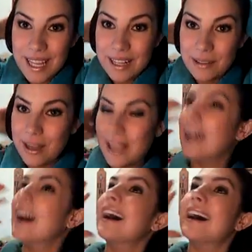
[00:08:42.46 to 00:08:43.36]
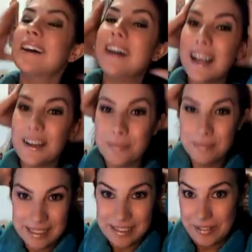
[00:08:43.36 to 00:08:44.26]
anyway, I hope
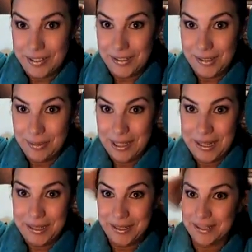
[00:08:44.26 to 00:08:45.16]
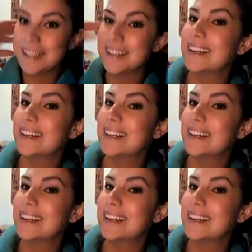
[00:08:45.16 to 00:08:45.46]
I still need to do my hair,